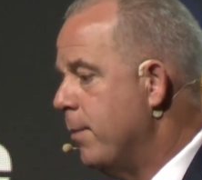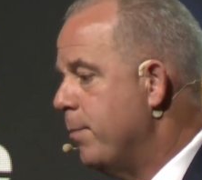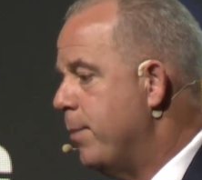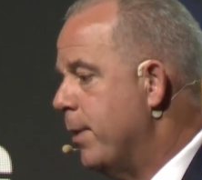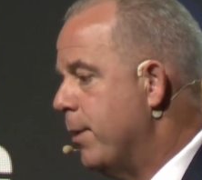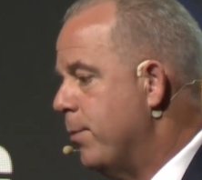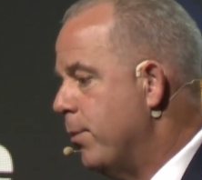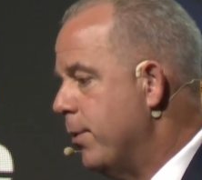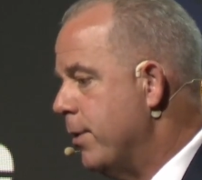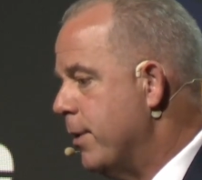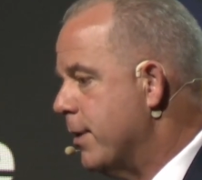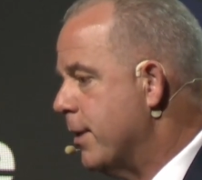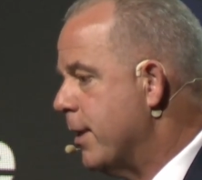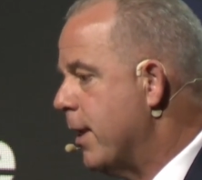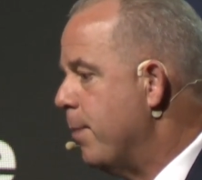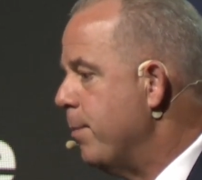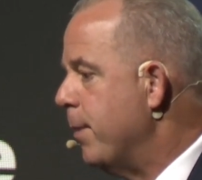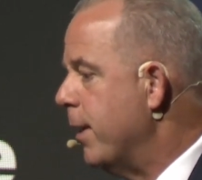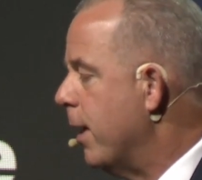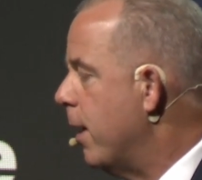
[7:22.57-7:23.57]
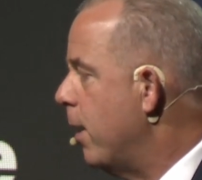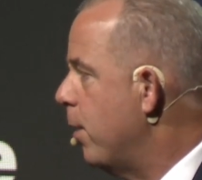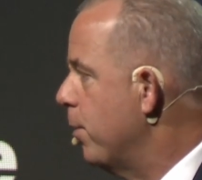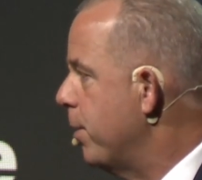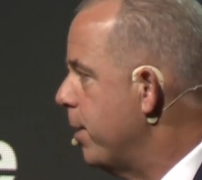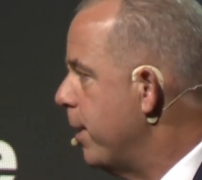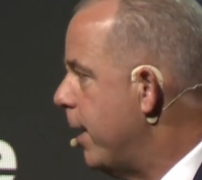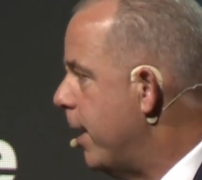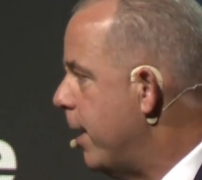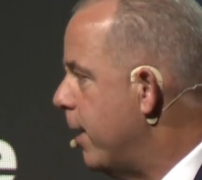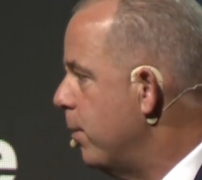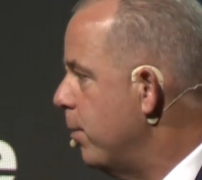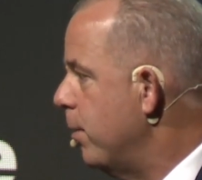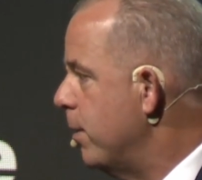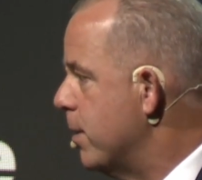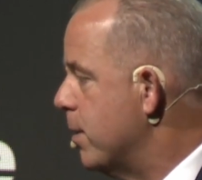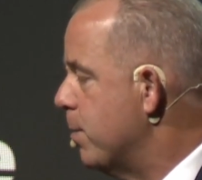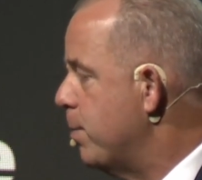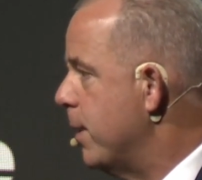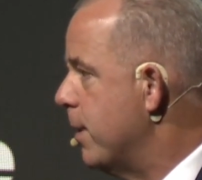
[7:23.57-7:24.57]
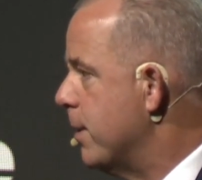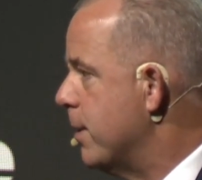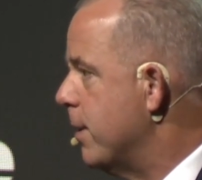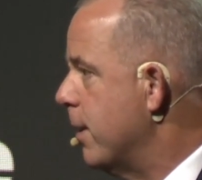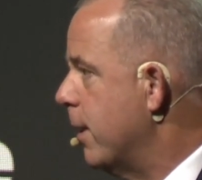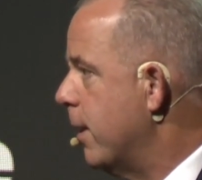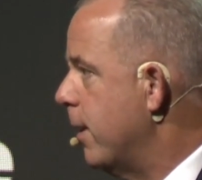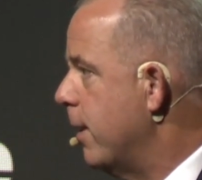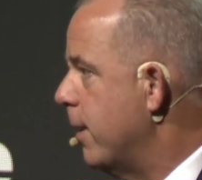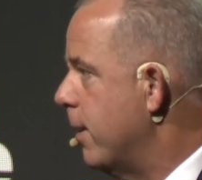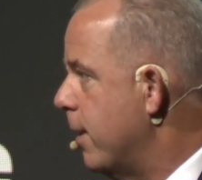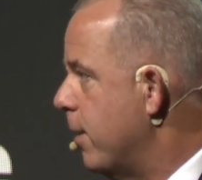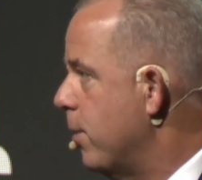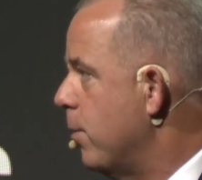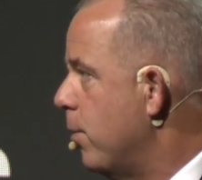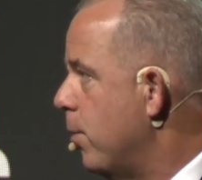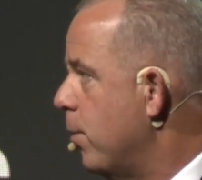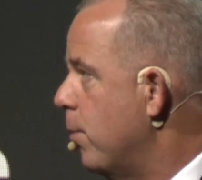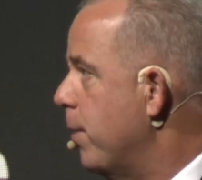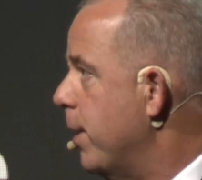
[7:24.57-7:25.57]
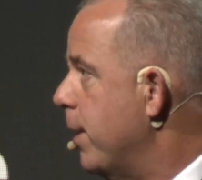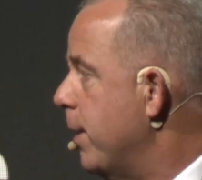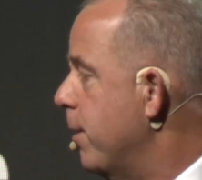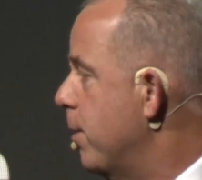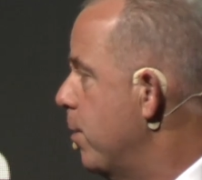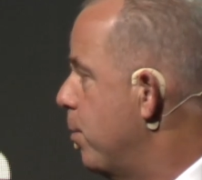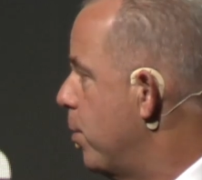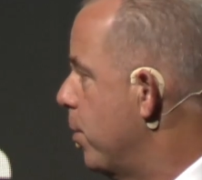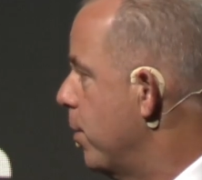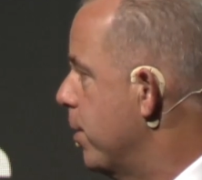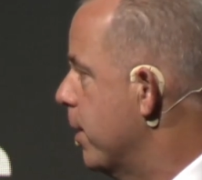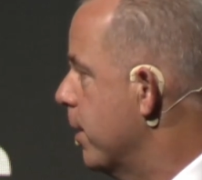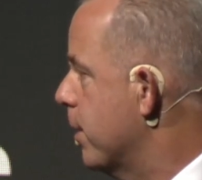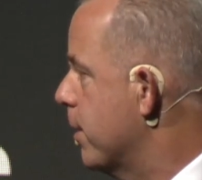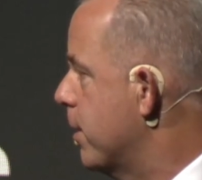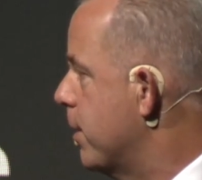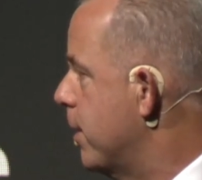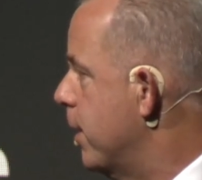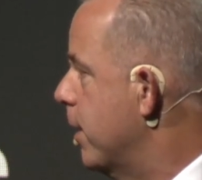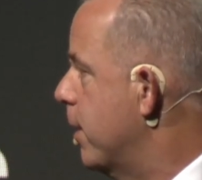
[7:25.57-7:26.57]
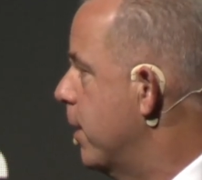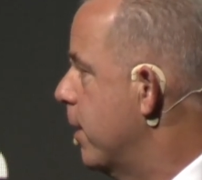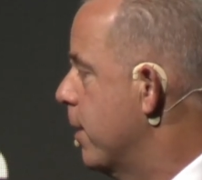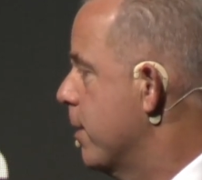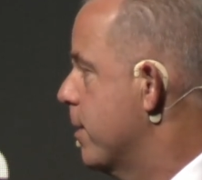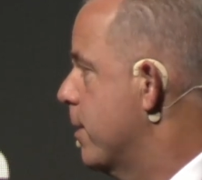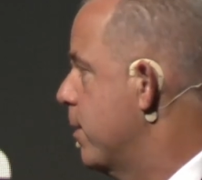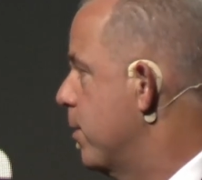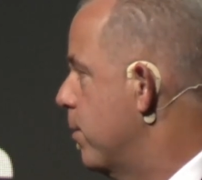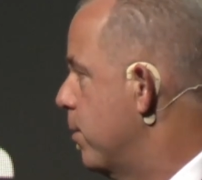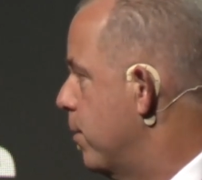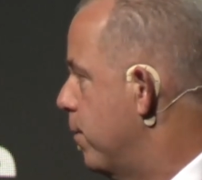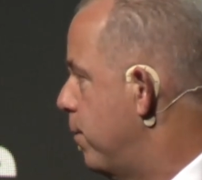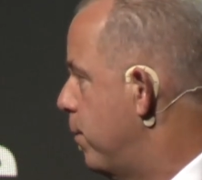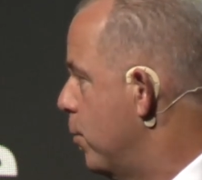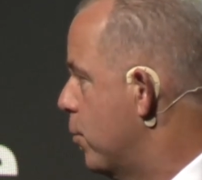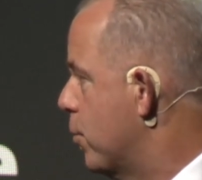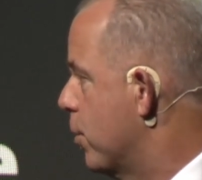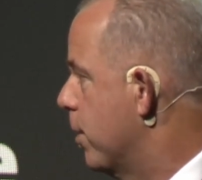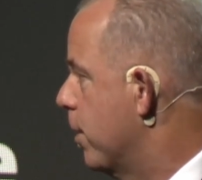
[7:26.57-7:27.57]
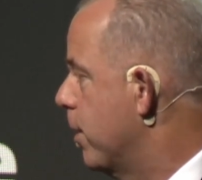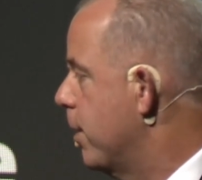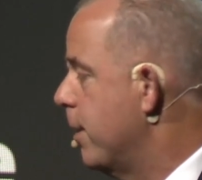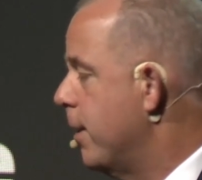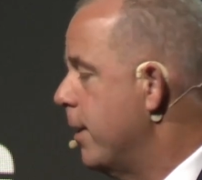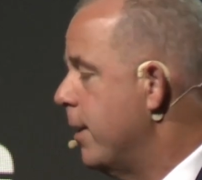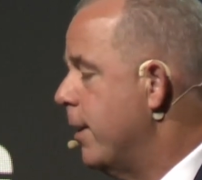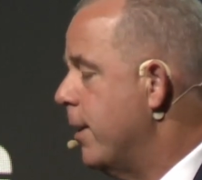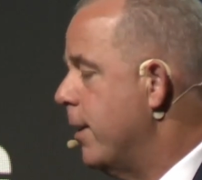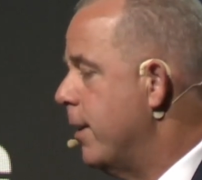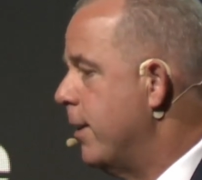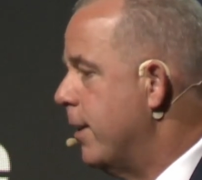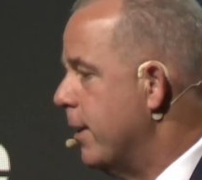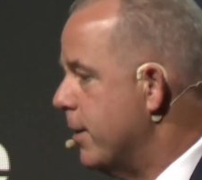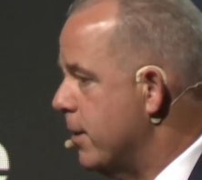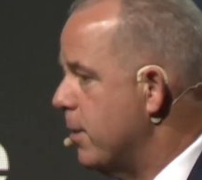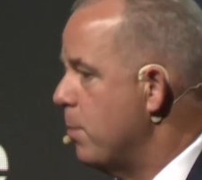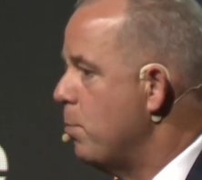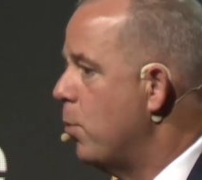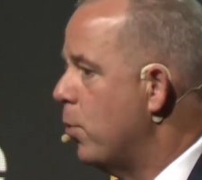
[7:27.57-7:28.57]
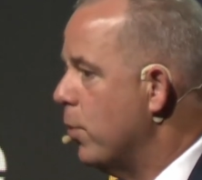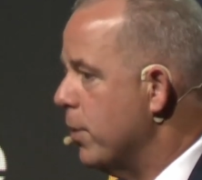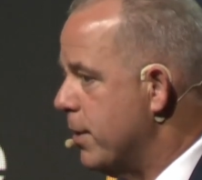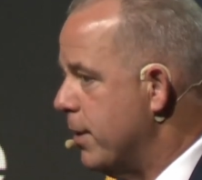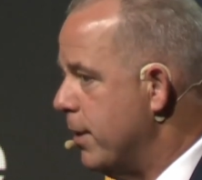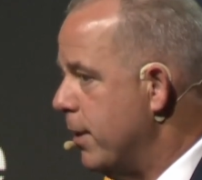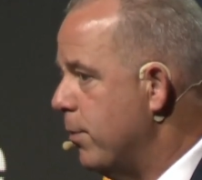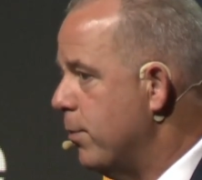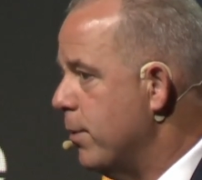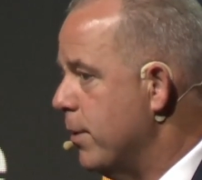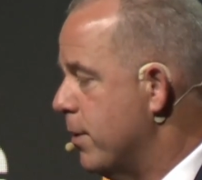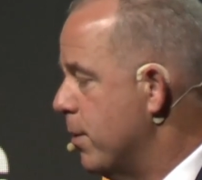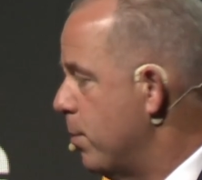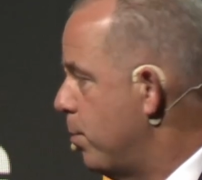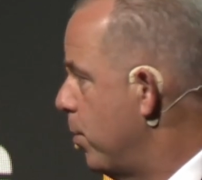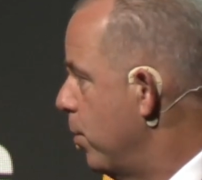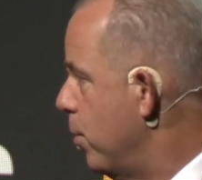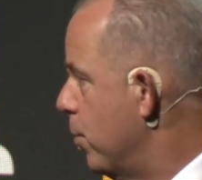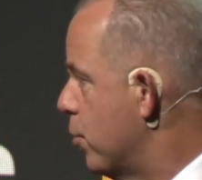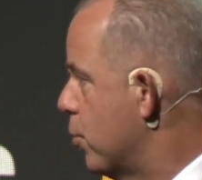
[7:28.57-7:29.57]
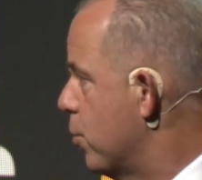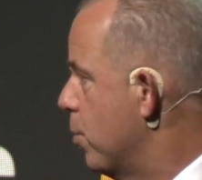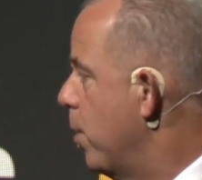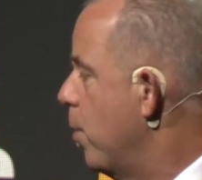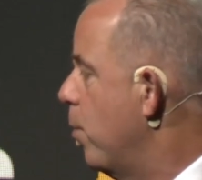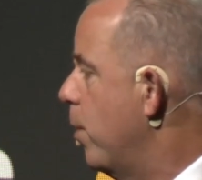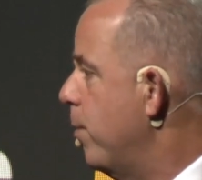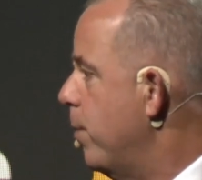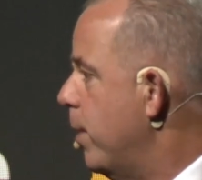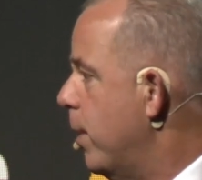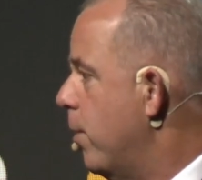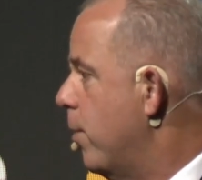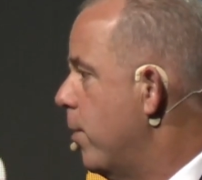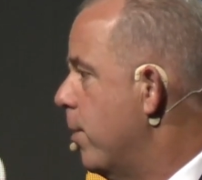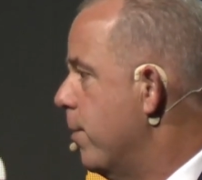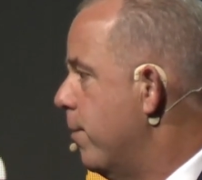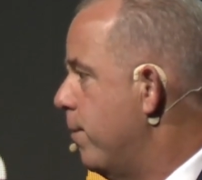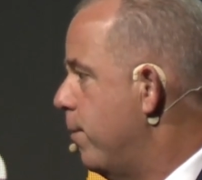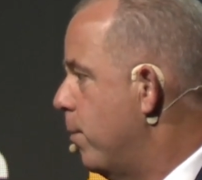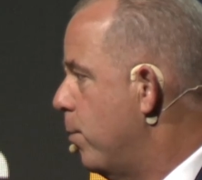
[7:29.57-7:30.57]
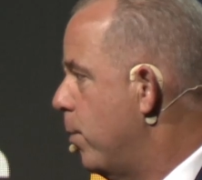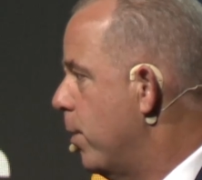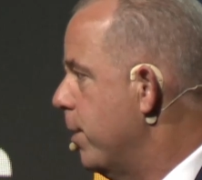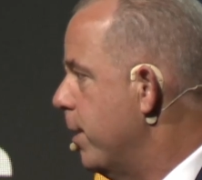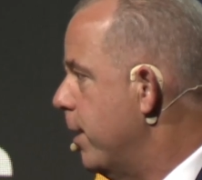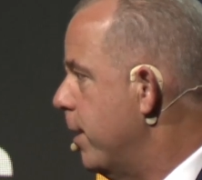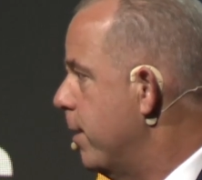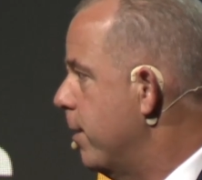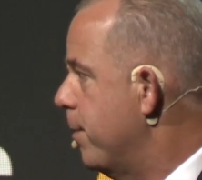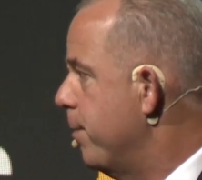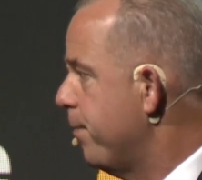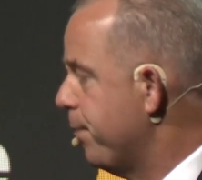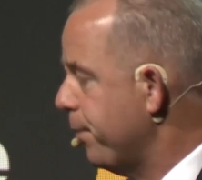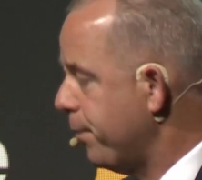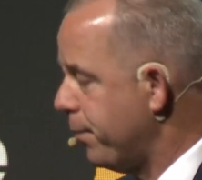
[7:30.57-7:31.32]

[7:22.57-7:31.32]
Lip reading: But what is coming out now is basically then already the product taking us into the future. And that's a more serious approach where we learned for 1 year